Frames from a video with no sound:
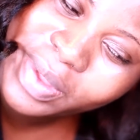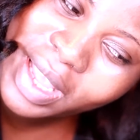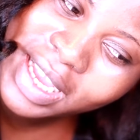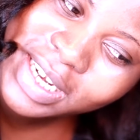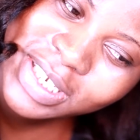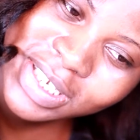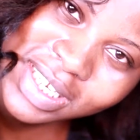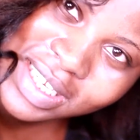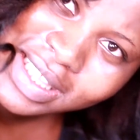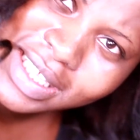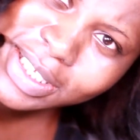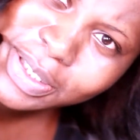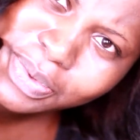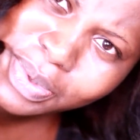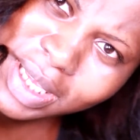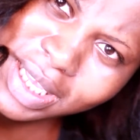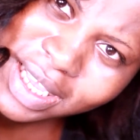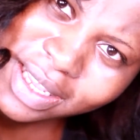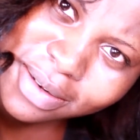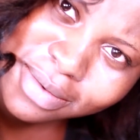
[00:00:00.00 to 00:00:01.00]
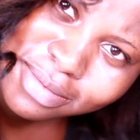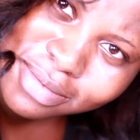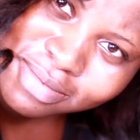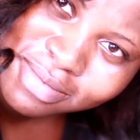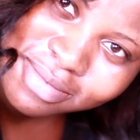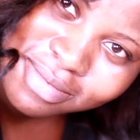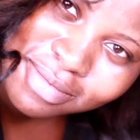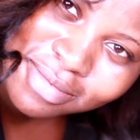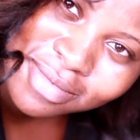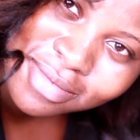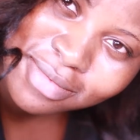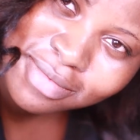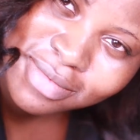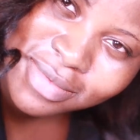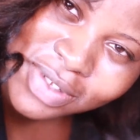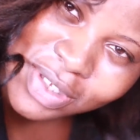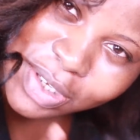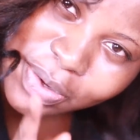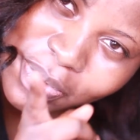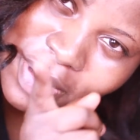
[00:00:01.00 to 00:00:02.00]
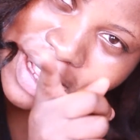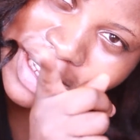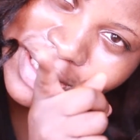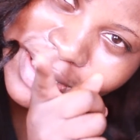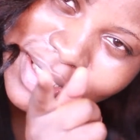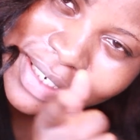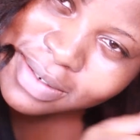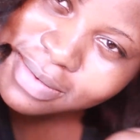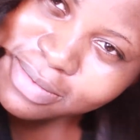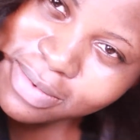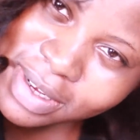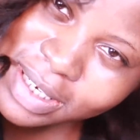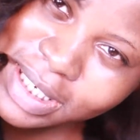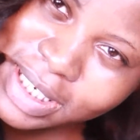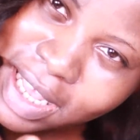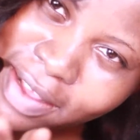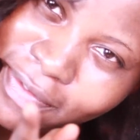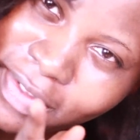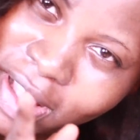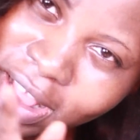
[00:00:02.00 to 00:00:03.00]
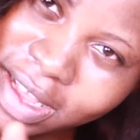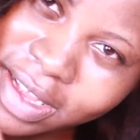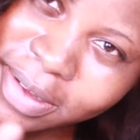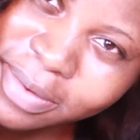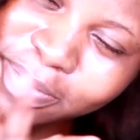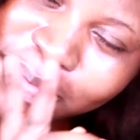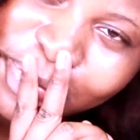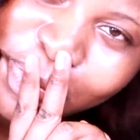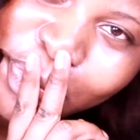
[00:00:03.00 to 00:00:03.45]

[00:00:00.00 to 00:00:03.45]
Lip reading: Actually, this weekend. So watch that vlog.